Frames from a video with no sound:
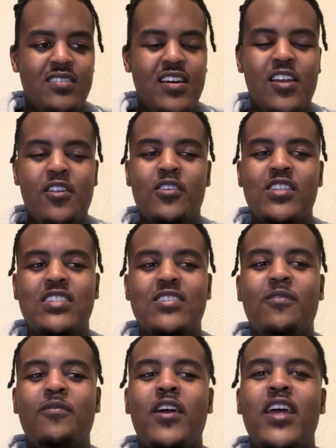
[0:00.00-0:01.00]
I know this is
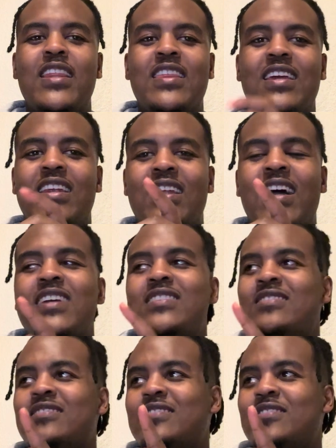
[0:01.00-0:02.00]
a very thin line
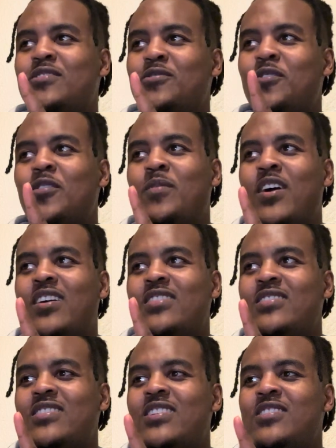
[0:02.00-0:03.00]
to talk about,
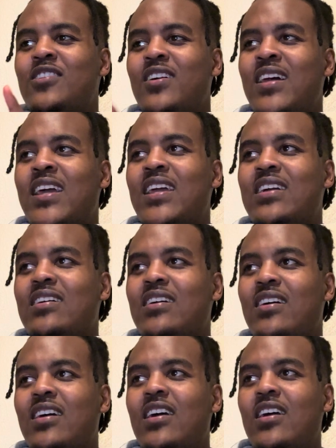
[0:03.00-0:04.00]
because it's not like
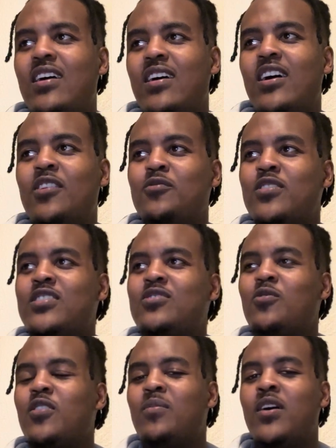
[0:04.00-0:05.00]
I don't want to
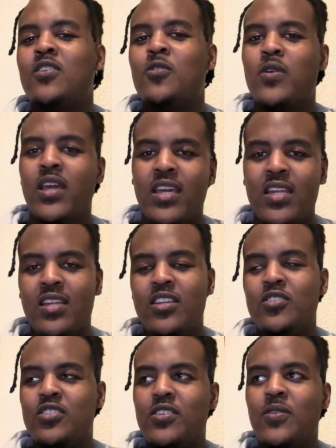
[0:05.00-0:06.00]
talk about quitting and
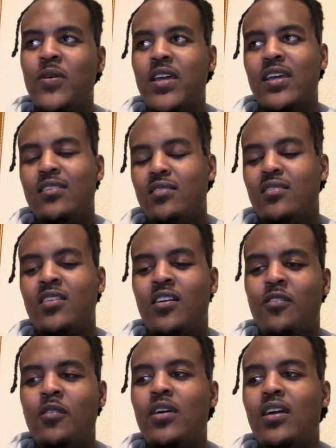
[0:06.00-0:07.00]
you should quit.
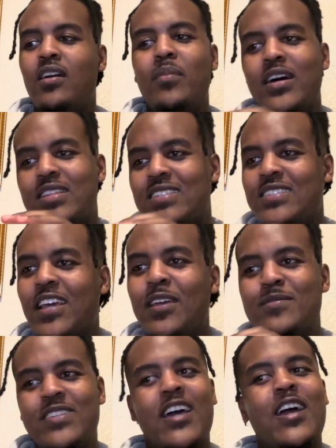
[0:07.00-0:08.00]
No. But at the
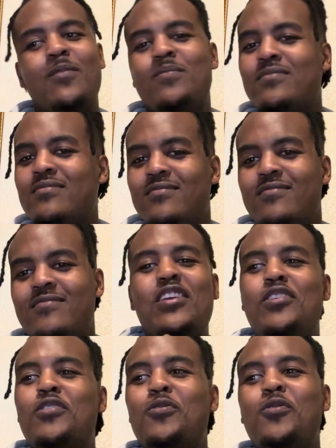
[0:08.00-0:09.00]
same time,
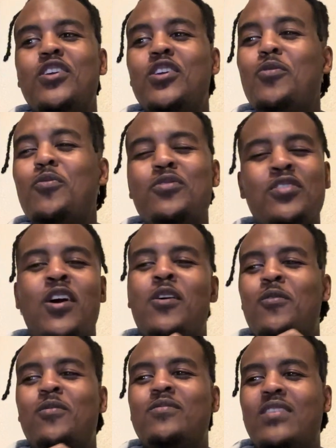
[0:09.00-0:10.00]
you will
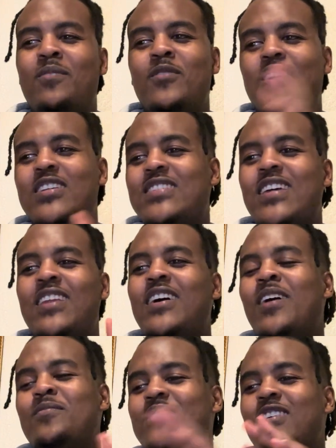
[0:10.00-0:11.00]
know. I'm not going to say that.
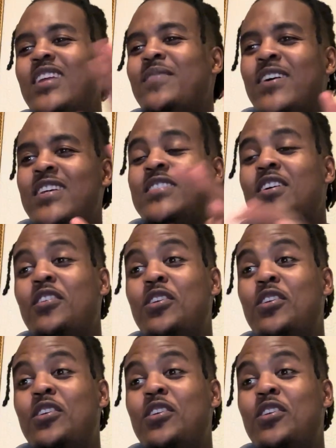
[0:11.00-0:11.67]
I'm just going to leave it at this.